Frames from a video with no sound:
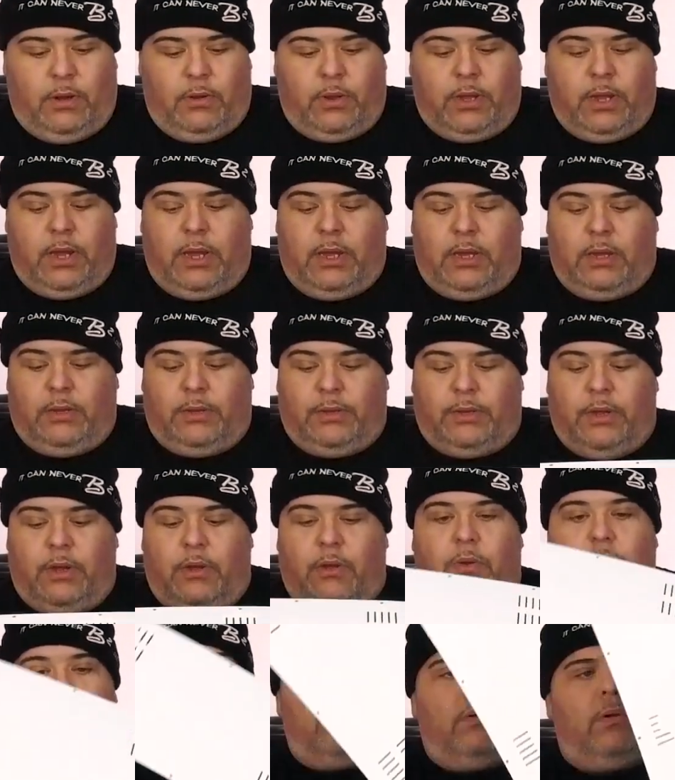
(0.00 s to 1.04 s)
Okay,
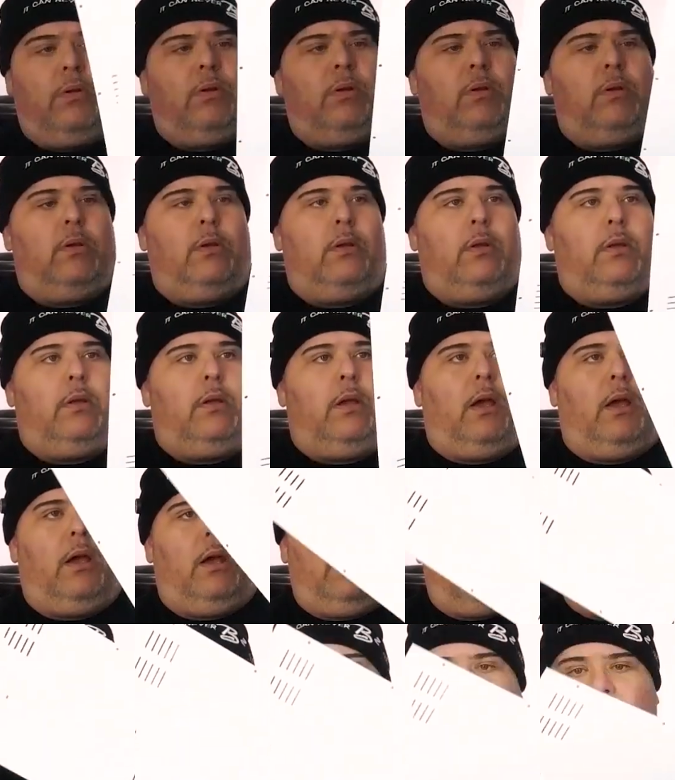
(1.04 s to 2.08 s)
so
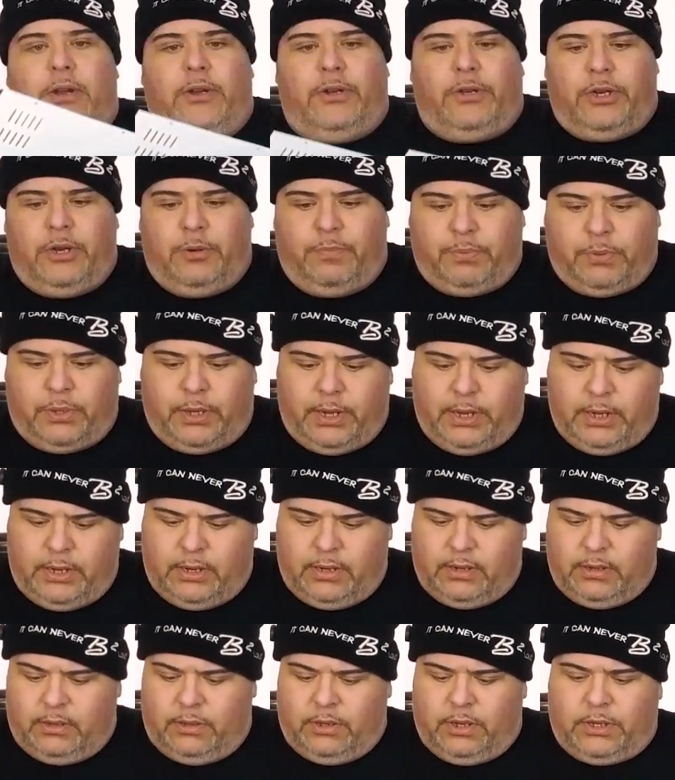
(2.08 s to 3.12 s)
there's your
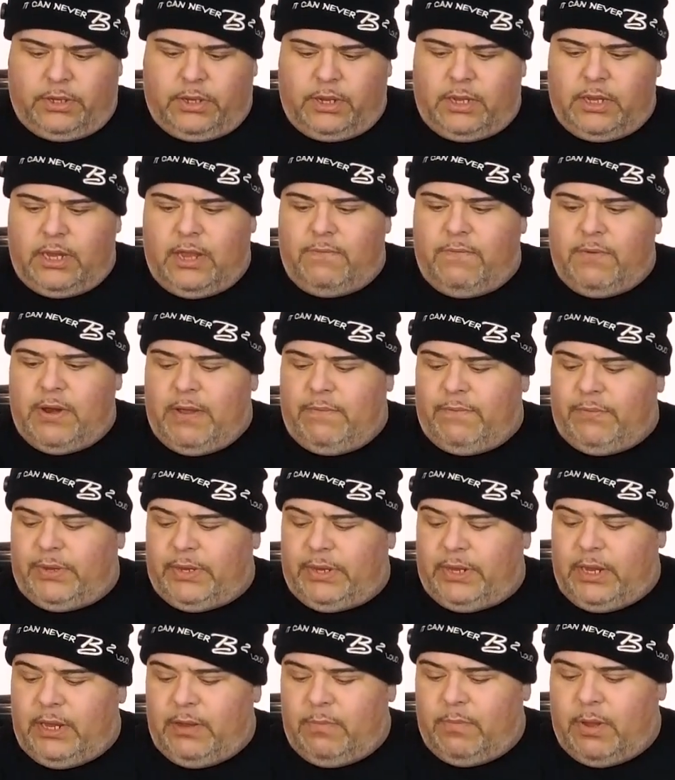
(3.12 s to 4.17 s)
plate. Looks like they even have
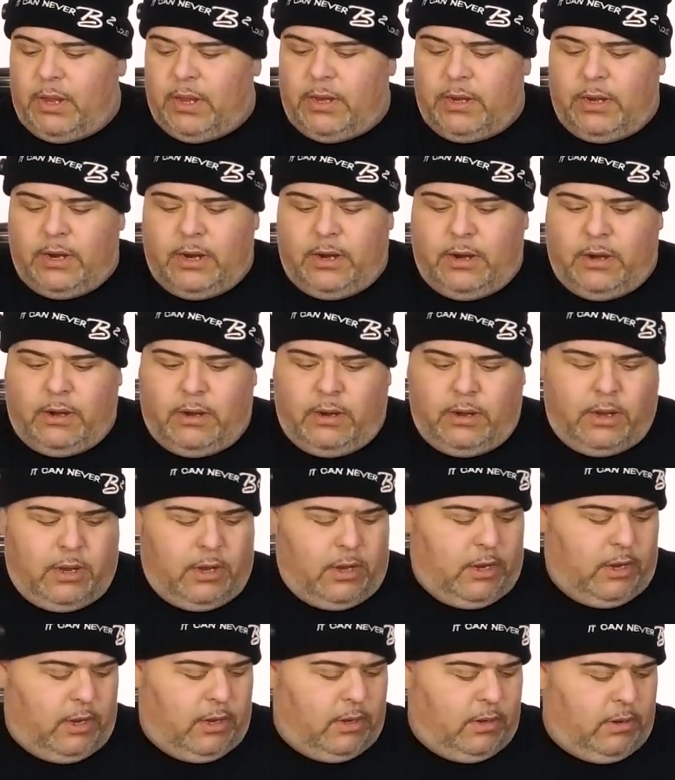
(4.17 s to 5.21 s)
a seam on there,
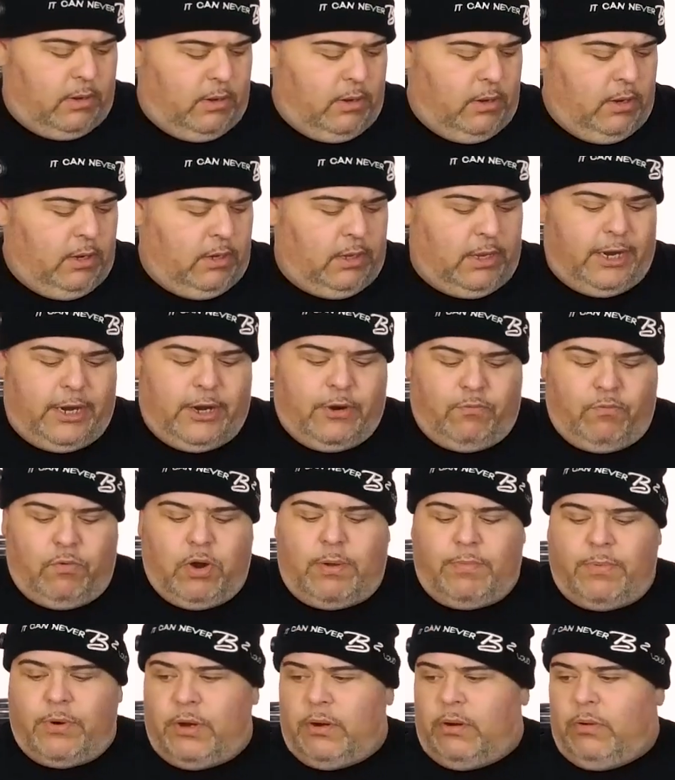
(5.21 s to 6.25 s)
like a
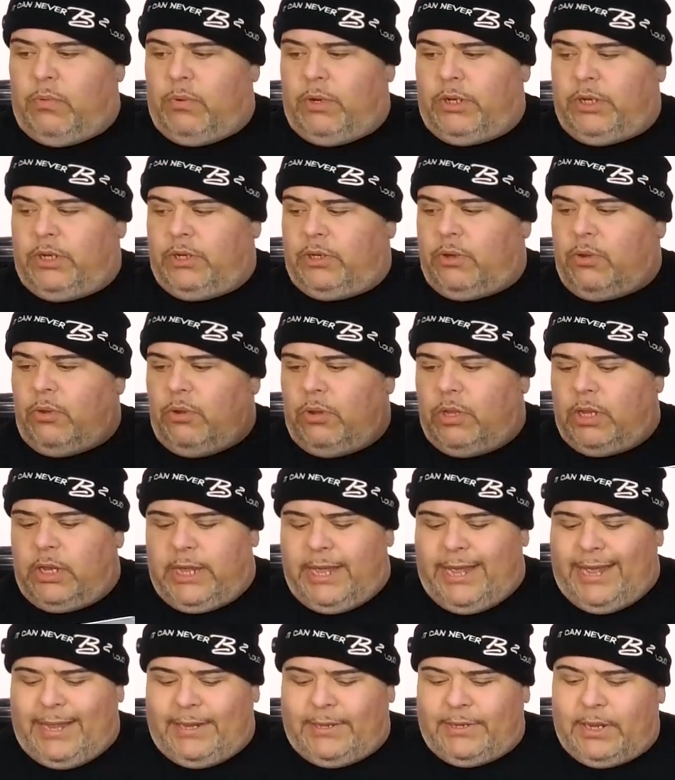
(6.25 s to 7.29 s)
rubber, which is
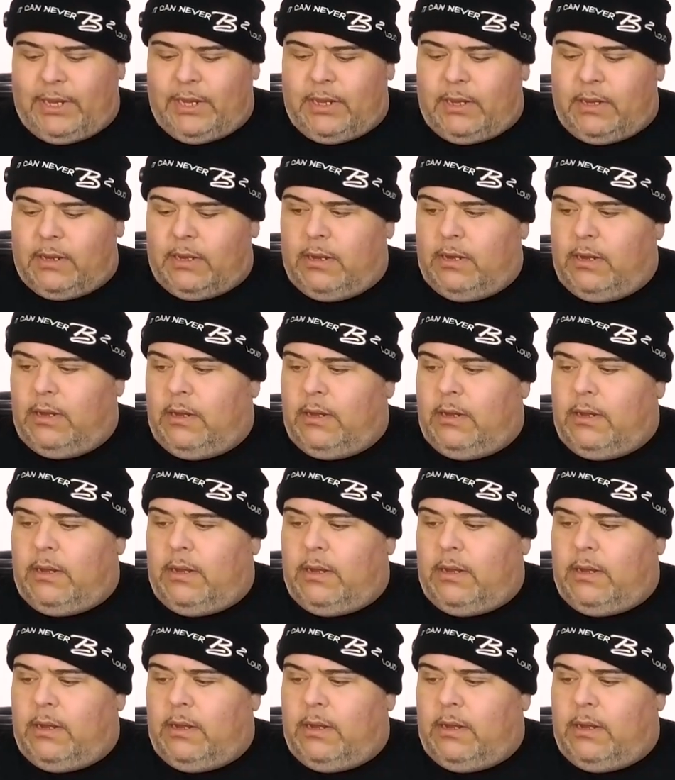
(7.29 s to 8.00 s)
cool, a gasket.